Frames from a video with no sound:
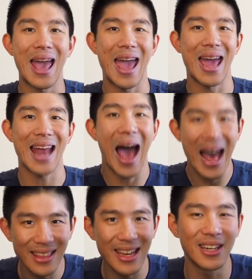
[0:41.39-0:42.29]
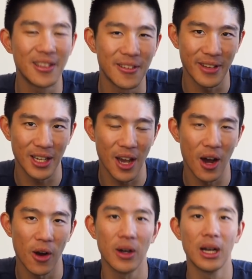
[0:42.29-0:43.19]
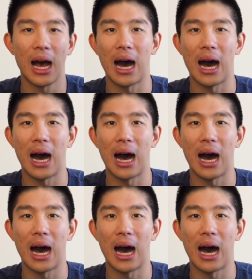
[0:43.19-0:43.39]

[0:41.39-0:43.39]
And at the end of the video,